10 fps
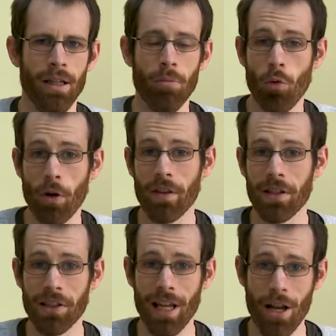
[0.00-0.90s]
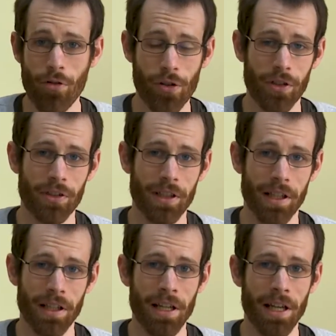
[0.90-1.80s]
But what I think is
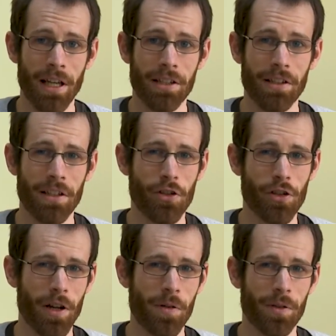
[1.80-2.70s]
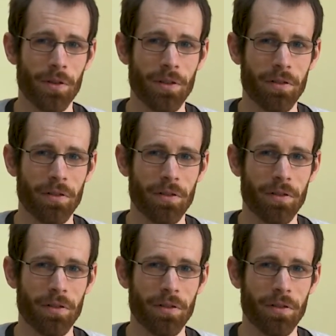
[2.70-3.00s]
interesting is that this shows